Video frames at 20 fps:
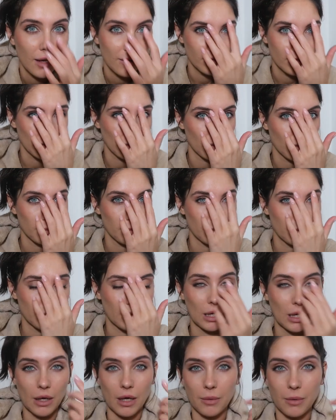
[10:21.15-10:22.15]
not
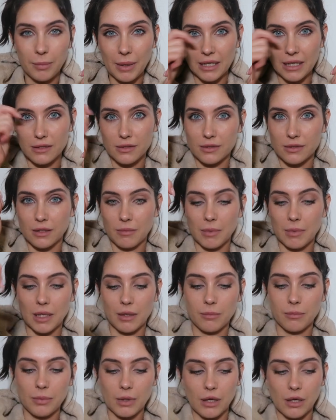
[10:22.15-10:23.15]
uh, penciled them in,
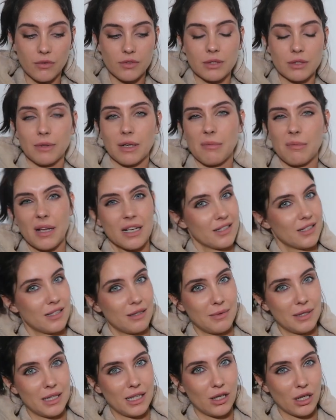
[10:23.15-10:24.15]
but obviously when I pencil
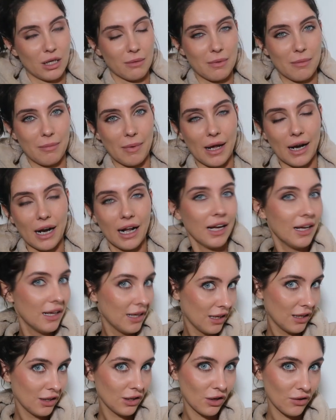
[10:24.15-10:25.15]
them in, they look a bit better.
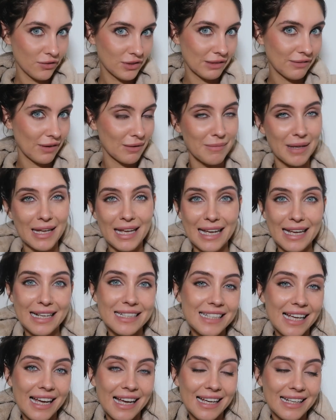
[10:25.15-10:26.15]
Obviously, I've had my hair
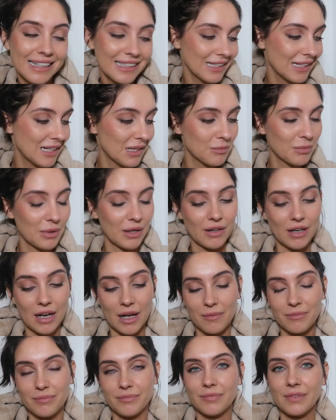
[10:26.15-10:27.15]
done, but
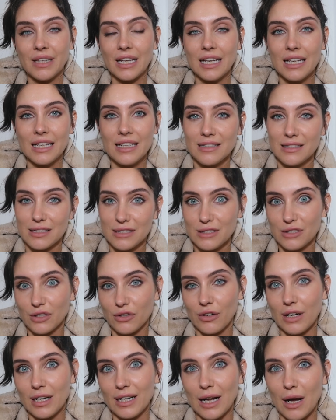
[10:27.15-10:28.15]
um, doesn't
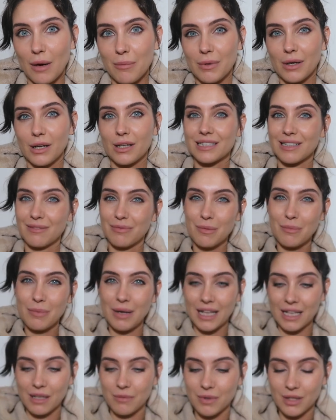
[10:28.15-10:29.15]
look great now, but because I've been
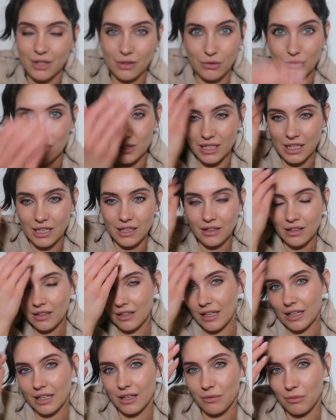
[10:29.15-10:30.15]
playing with it all day,
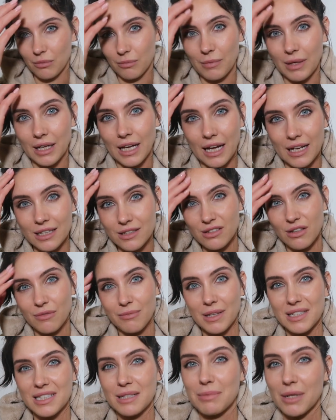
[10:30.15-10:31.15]
like my hands, I've
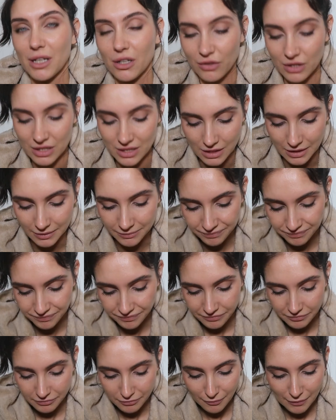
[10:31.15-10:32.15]
made it a bit greasy.
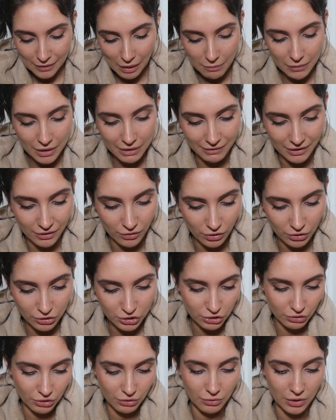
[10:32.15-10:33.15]
But anyway, I thought I'd
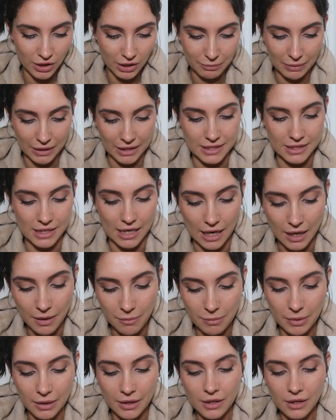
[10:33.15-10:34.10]
show you what I picked up.